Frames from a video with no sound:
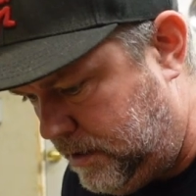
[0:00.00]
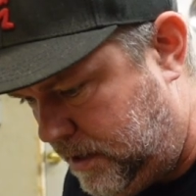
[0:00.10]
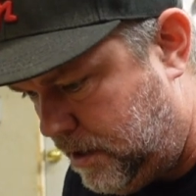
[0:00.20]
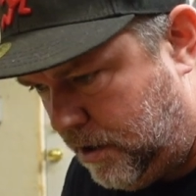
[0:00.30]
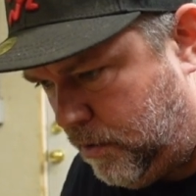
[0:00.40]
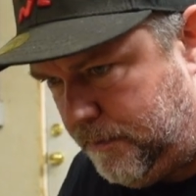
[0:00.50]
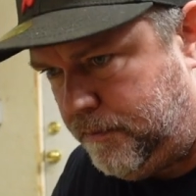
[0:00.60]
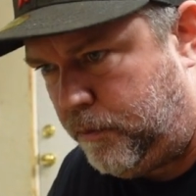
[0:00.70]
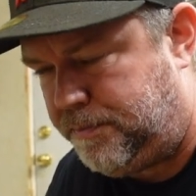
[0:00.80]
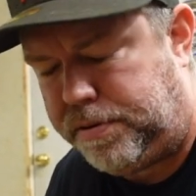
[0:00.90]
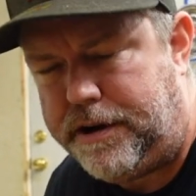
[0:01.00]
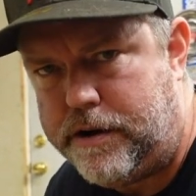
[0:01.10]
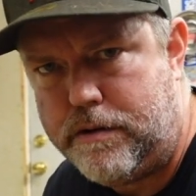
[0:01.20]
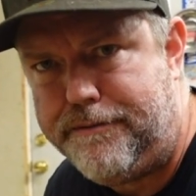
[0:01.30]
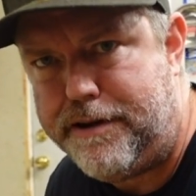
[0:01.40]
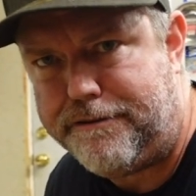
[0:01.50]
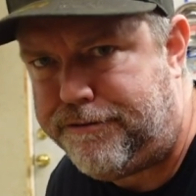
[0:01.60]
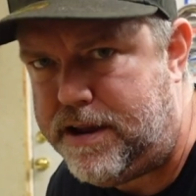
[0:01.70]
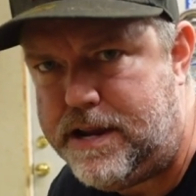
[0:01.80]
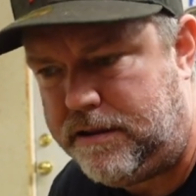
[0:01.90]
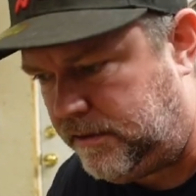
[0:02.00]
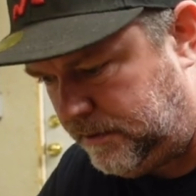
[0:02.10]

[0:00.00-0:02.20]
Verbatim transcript: you know, with plenty of room for your feet,